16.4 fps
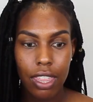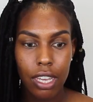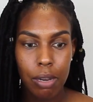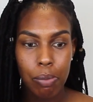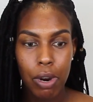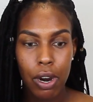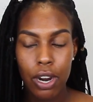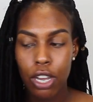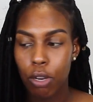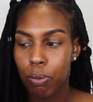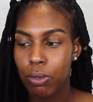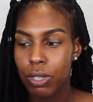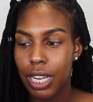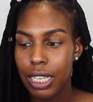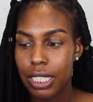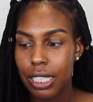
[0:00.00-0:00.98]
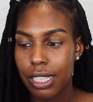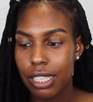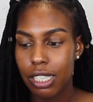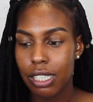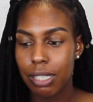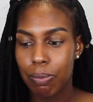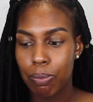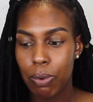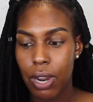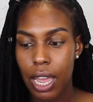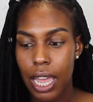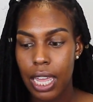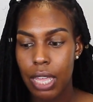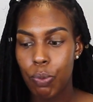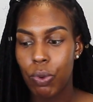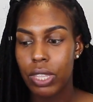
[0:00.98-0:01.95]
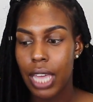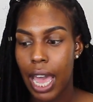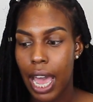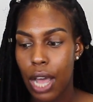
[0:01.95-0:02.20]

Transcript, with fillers: other Mario Badescu Spray with